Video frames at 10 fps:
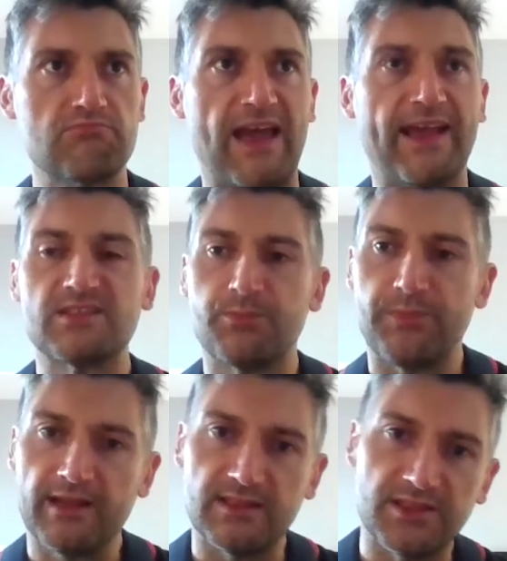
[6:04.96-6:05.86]

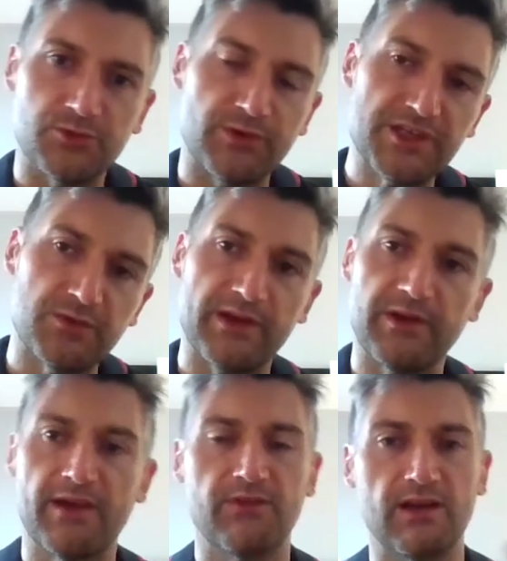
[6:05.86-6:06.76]
expect the situation where you
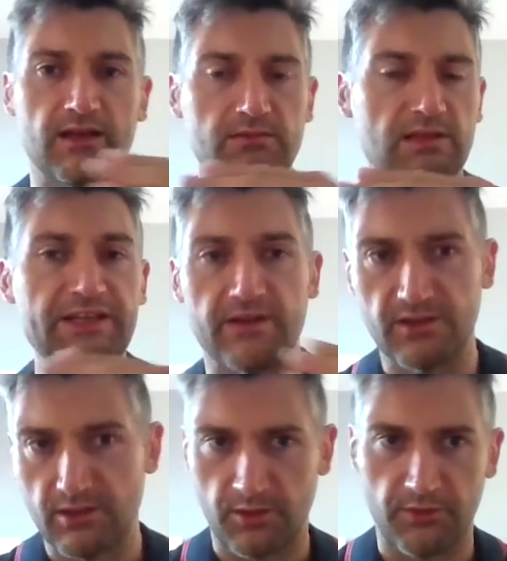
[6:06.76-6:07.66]
have a linear
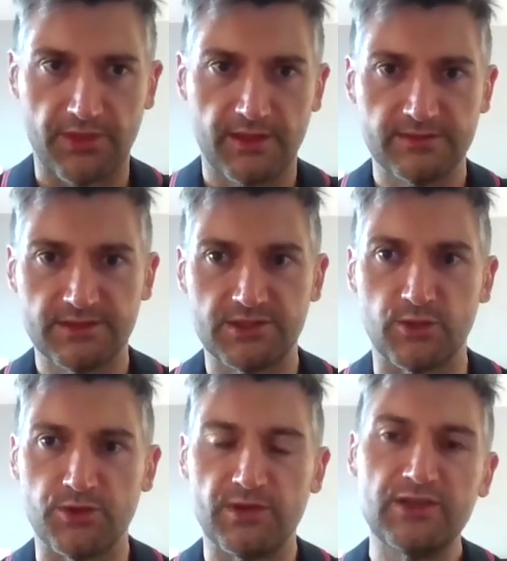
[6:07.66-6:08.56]
growth.
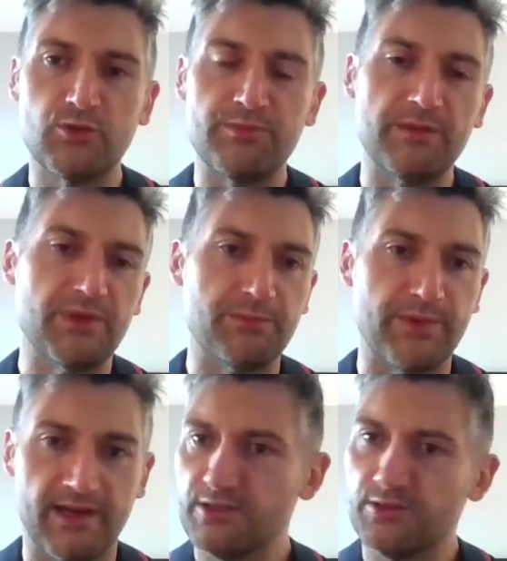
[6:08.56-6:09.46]
So you need to be
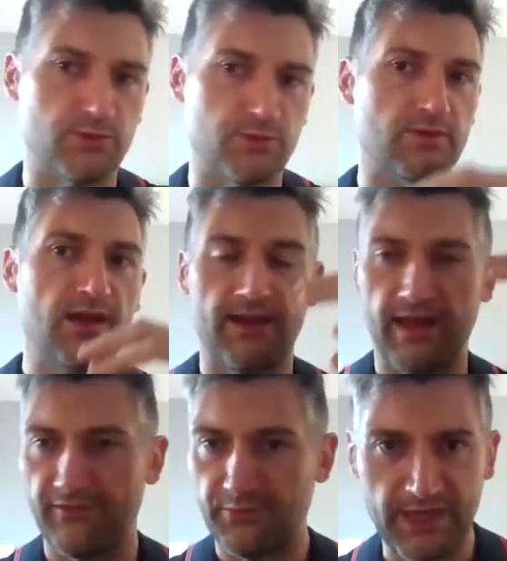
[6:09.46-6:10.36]
prepared to
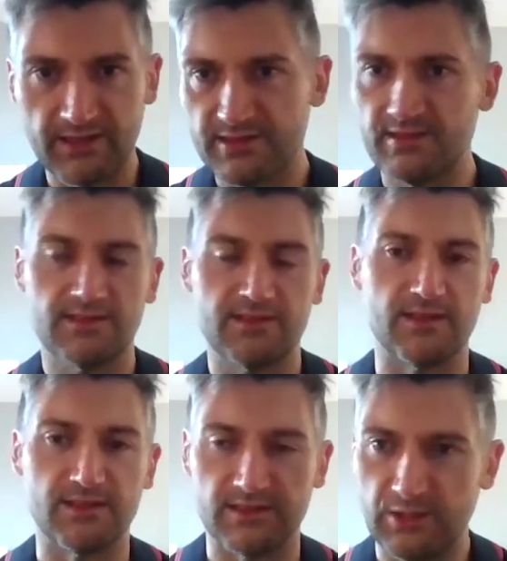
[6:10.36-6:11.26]
have peaks,
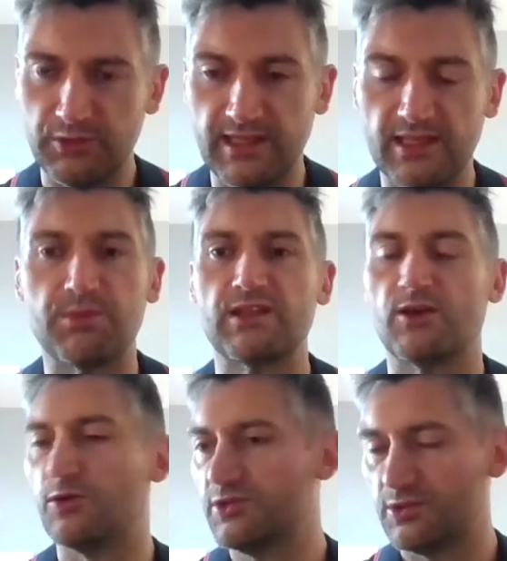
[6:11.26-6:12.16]
deal with that, but
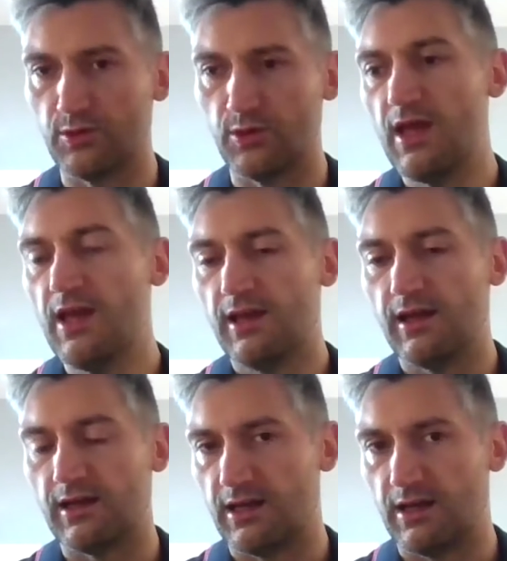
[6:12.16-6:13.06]
also
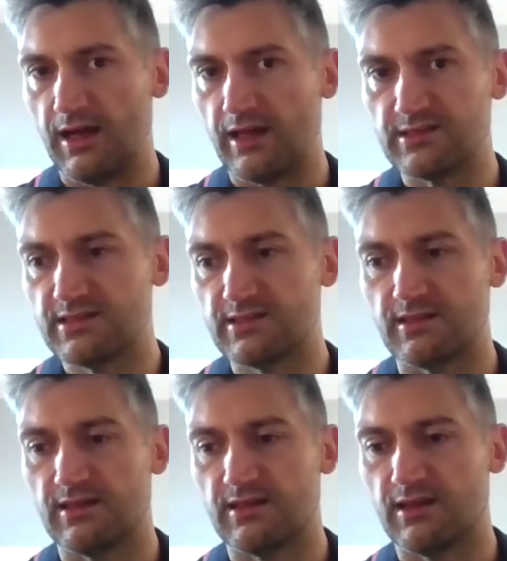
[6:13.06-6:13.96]
as
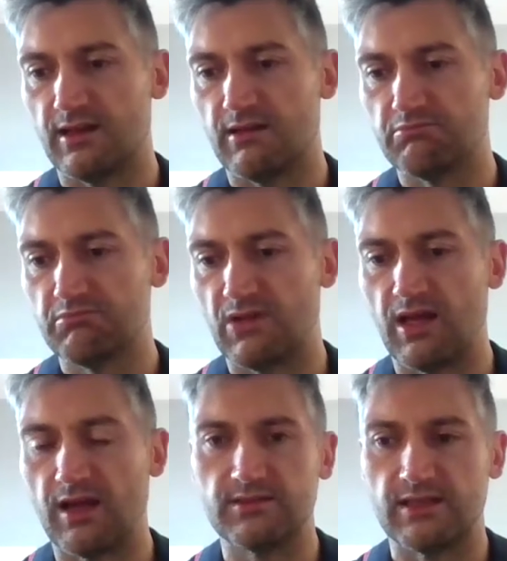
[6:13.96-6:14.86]

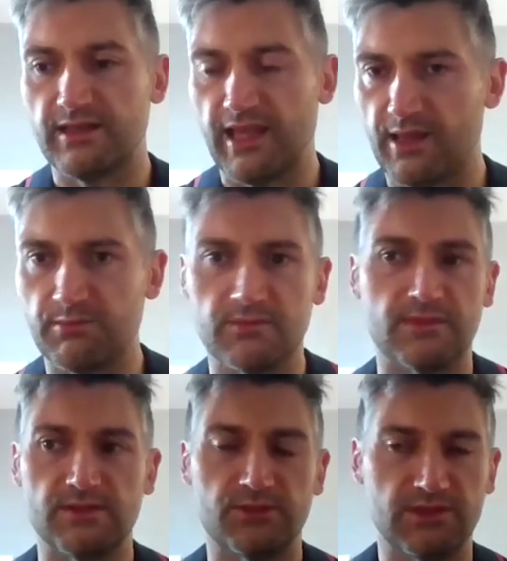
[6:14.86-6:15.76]
lockdown
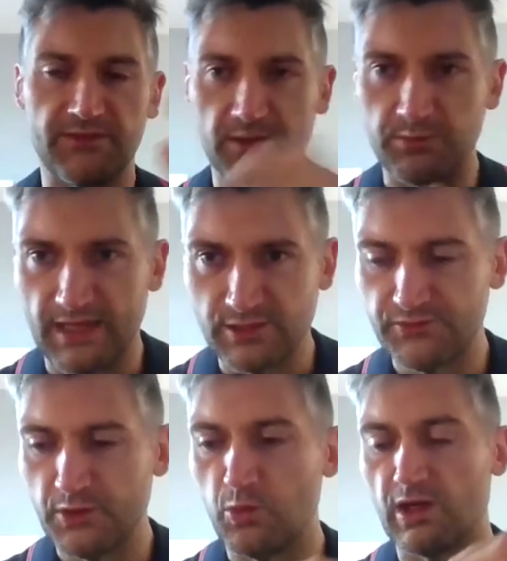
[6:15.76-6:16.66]
came to different parts of
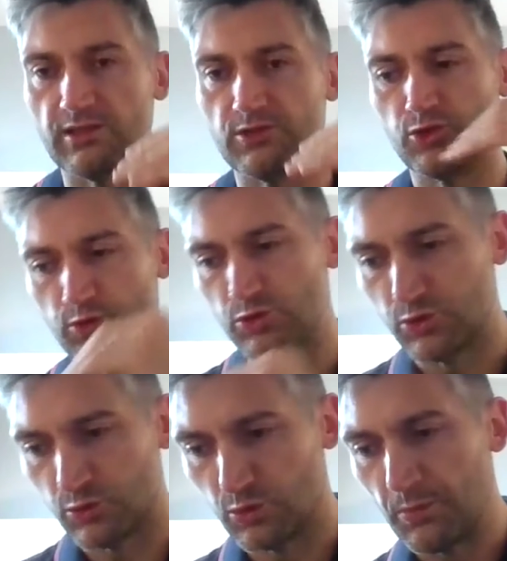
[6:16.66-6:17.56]
the world,
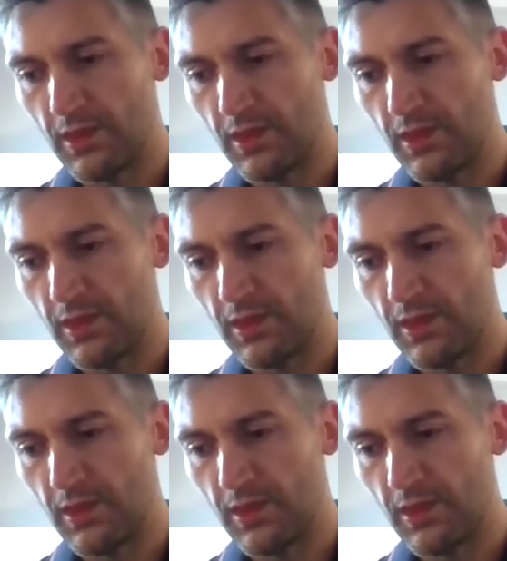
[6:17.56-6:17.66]
to